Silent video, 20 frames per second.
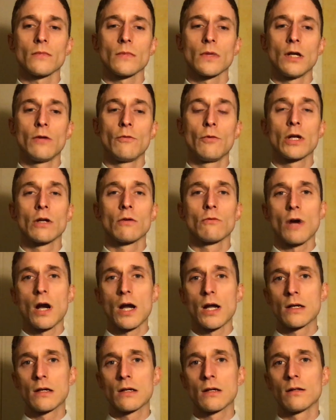If we can
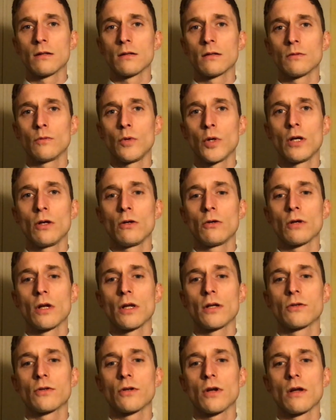write, we can create
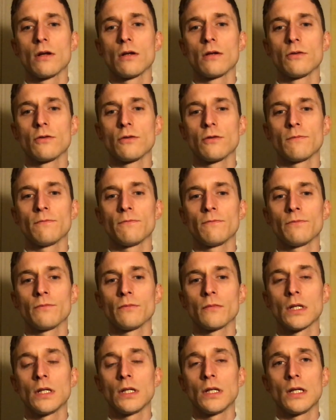change.
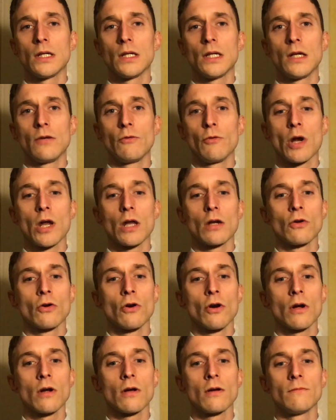If we can
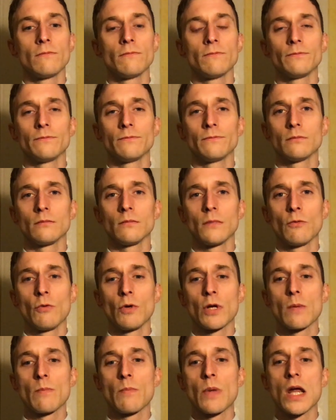cook, if we
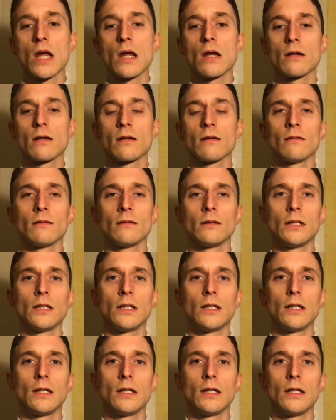can paint,
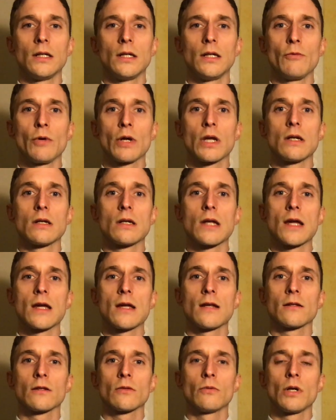if we can
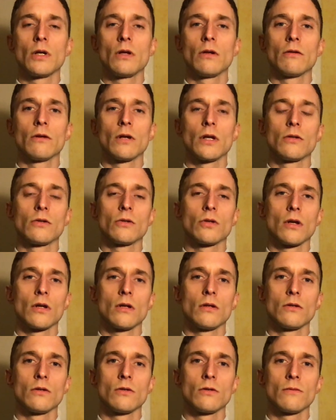dance, we can create
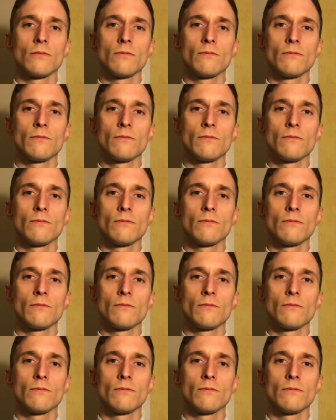change.